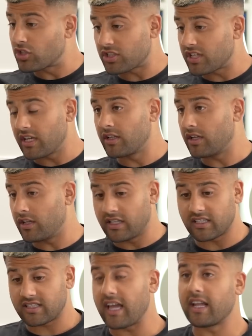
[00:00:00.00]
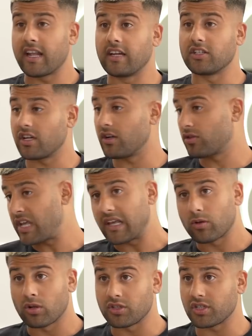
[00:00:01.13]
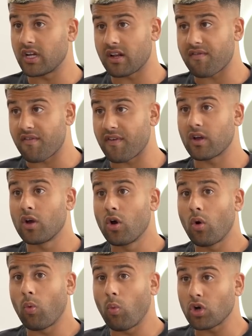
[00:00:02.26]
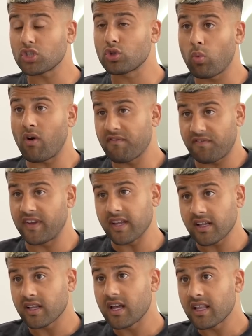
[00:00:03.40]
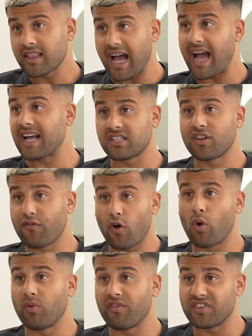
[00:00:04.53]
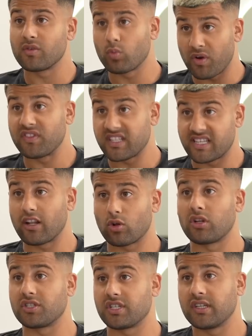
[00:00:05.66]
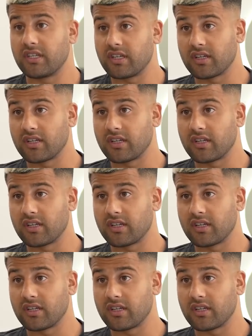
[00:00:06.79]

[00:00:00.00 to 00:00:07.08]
just in this day and age, yeah, technology and everything. What's the one thing that hasn't evolved with the technology?